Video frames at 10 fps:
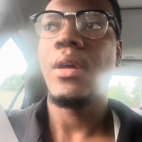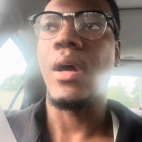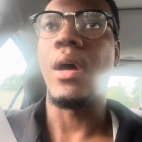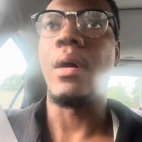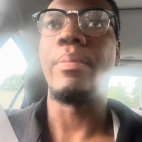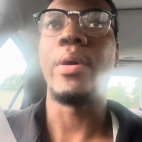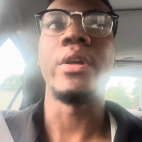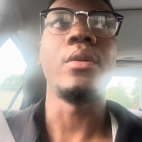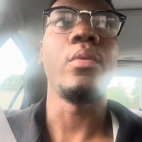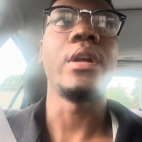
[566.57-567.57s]
uh,
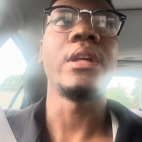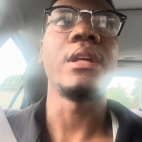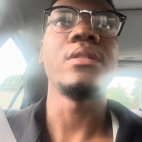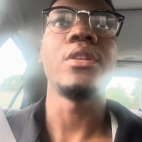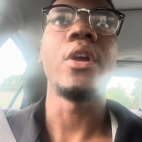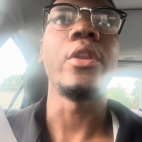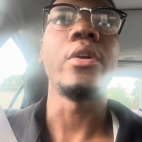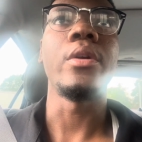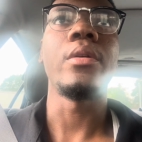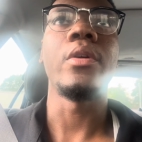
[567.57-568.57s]
putting one against the
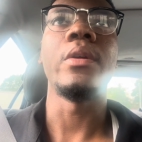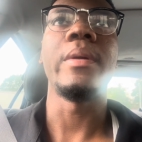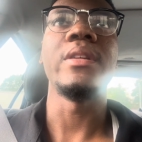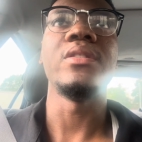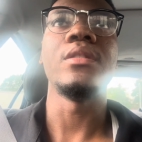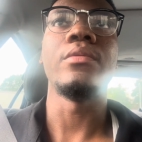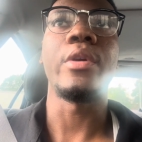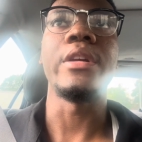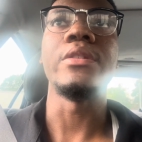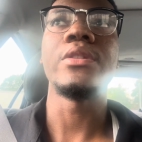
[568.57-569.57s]
other on the basis of
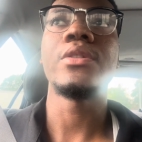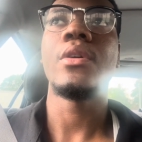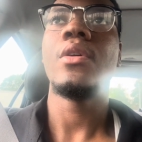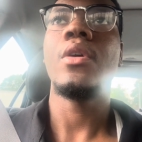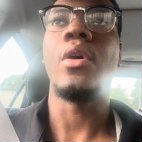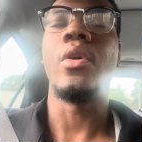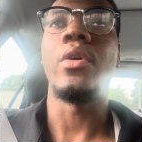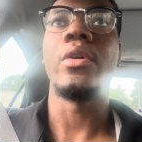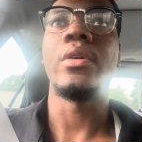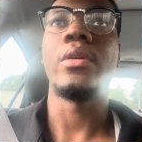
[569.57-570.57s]
race
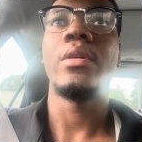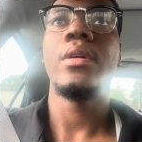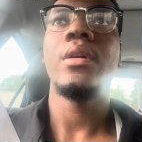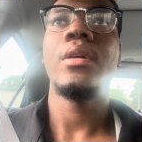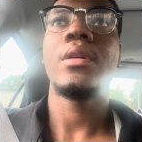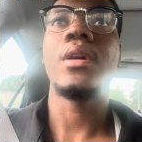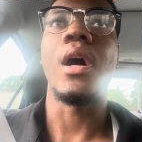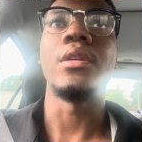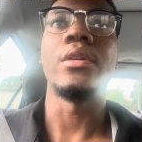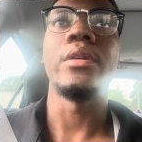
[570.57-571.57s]
or
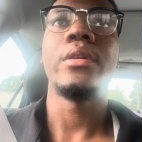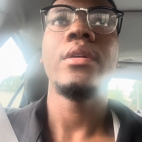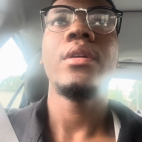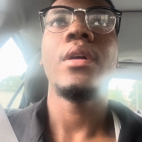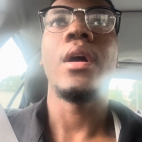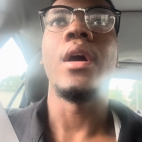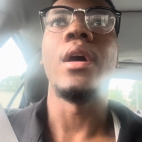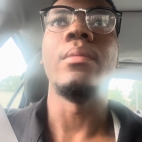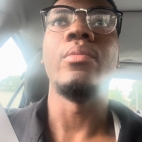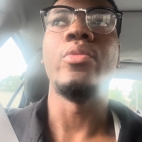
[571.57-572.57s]
color,
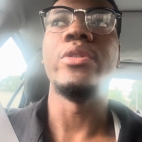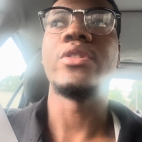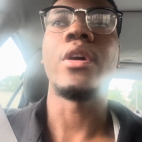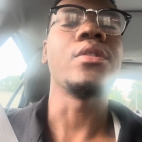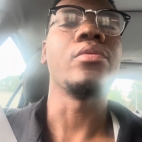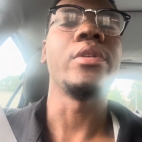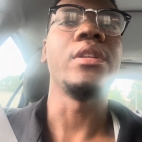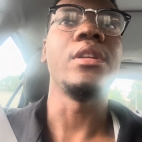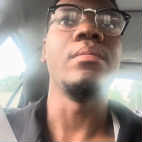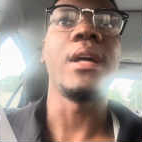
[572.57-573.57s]
um, we start to
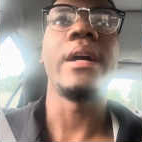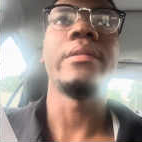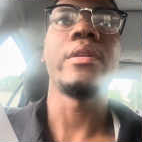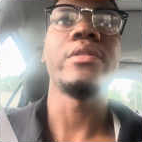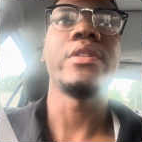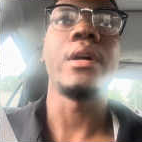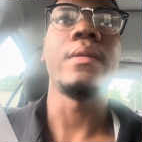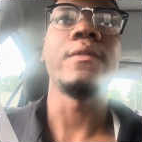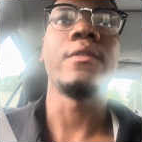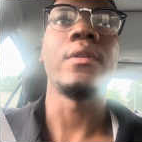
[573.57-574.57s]
really blind
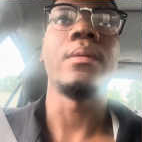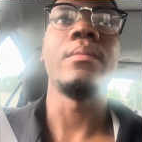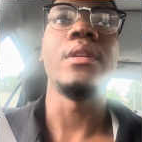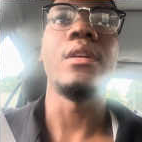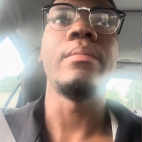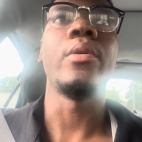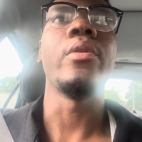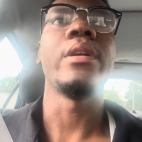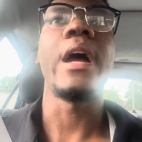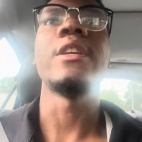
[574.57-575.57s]
ourselves from the
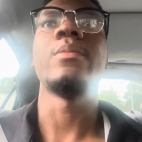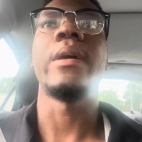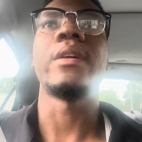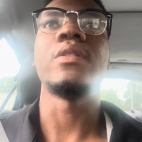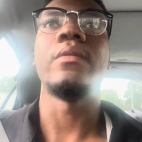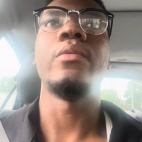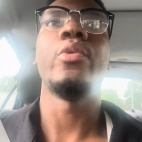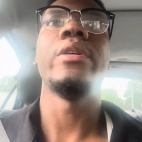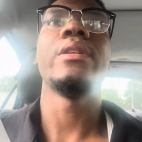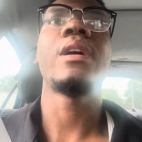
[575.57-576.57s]
important aspects of
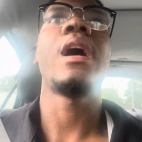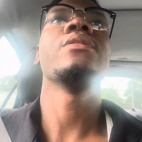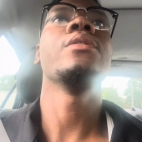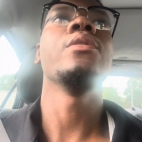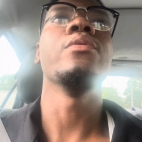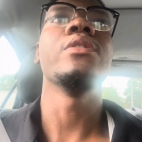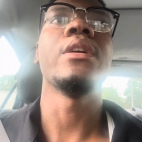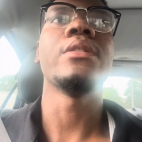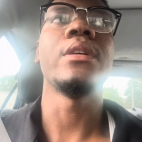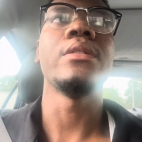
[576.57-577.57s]
what constitutes
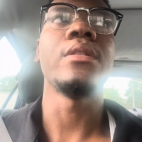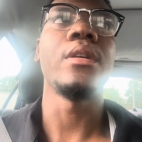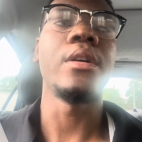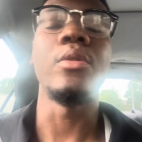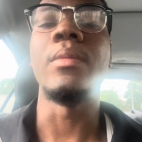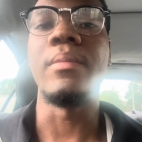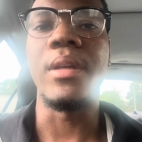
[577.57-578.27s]
us as uh, human